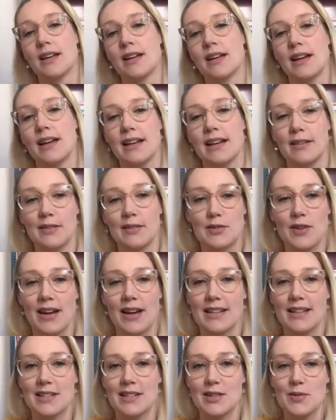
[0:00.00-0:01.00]
and try
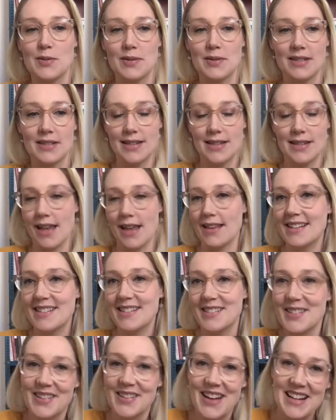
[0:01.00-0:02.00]
to sell it
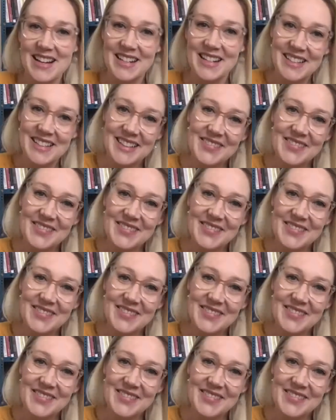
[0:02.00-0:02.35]
to your editor,